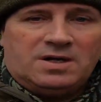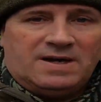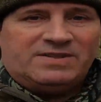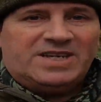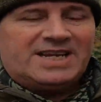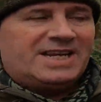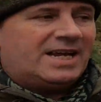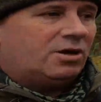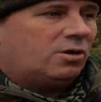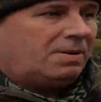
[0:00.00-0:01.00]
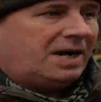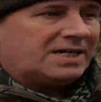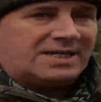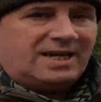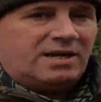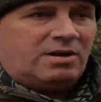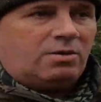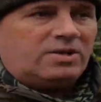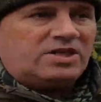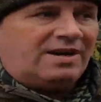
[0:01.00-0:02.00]
if there's any deer go past here or
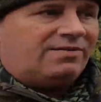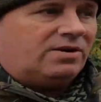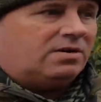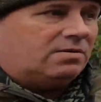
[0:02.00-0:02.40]
whichever,